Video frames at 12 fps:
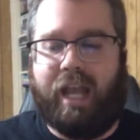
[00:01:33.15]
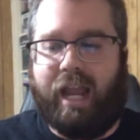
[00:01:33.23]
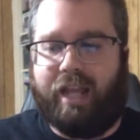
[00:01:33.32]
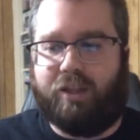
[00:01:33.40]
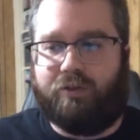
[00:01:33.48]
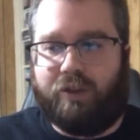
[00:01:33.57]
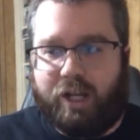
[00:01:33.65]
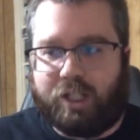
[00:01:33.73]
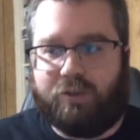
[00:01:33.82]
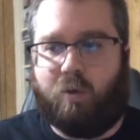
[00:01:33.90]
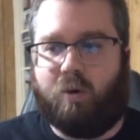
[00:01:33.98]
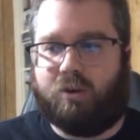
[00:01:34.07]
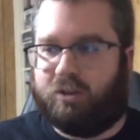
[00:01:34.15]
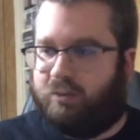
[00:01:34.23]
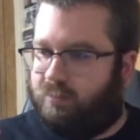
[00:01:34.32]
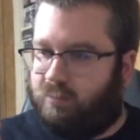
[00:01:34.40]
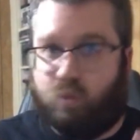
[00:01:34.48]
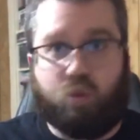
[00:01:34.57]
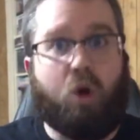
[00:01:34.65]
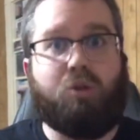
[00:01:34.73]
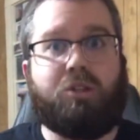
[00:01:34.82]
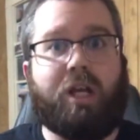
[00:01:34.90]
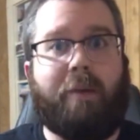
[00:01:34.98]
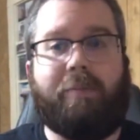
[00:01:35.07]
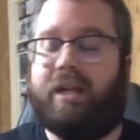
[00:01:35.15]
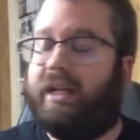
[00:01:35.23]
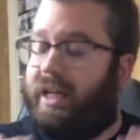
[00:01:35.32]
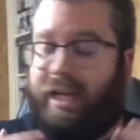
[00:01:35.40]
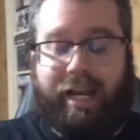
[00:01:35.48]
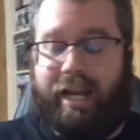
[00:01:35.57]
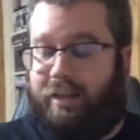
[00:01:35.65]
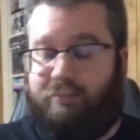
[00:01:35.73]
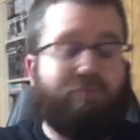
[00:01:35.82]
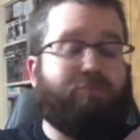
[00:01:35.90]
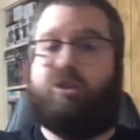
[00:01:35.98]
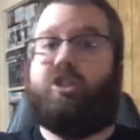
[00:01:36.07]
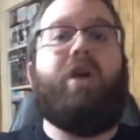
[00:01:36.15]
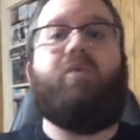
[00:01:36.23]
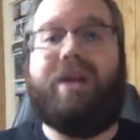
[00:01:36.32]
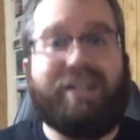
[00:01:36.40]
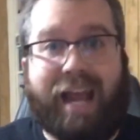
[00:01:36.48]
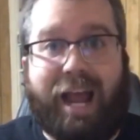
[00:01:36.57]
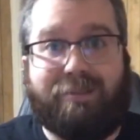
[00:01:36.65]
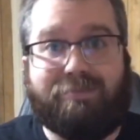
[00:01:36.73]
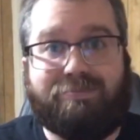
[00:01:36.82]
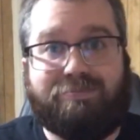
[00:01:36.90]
and the Phoenix Force rose up, and shit went down.